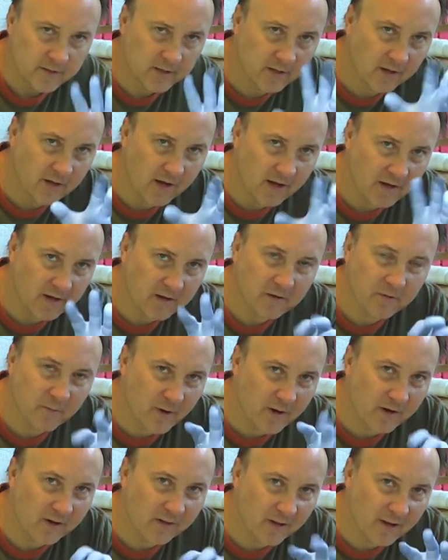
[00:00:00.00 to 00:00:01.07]
It's a good idea to
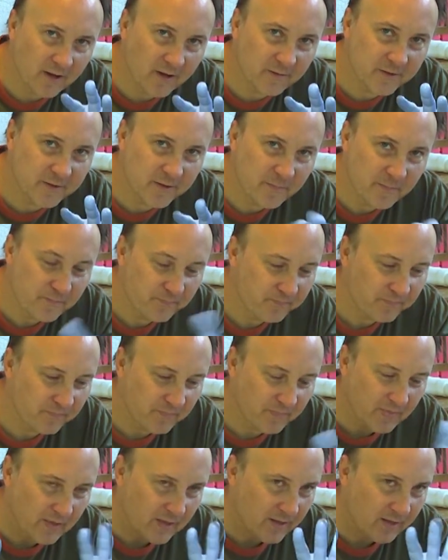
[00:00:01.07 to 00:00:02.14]
wear gloves,
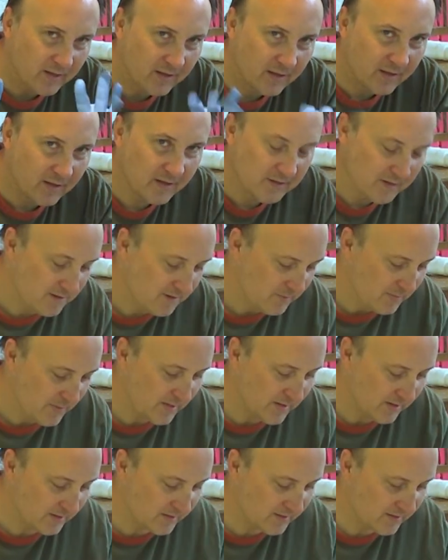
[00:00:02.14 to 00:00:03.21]

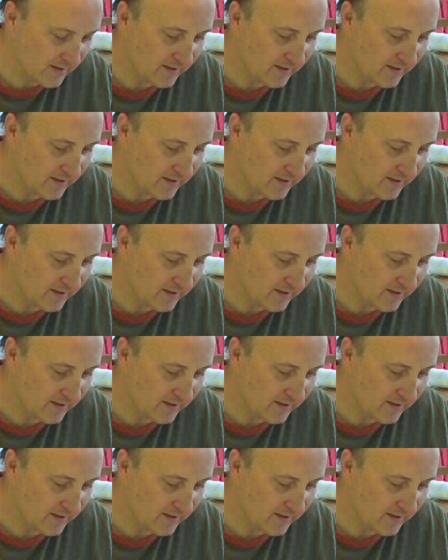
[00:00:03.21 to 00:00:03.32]
because